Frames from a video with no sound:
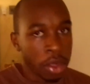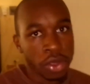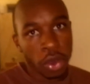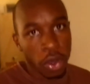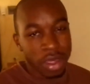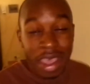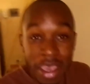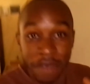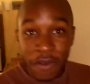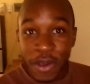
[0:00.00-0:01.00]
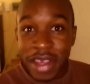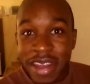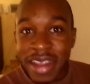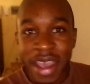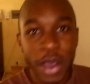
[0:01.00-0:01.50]
so thank you for
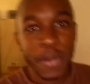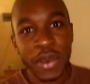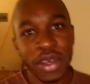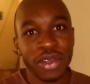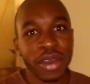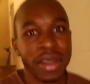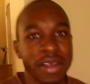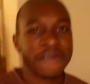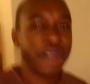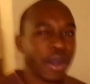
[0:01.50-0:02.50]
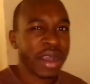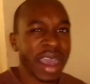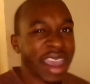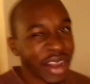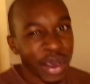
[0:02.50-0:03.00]
watching i hope you enjoyed this vlog
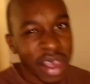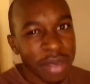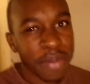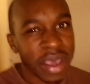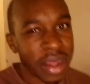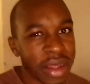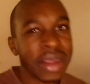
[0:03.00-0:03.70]
i know it's been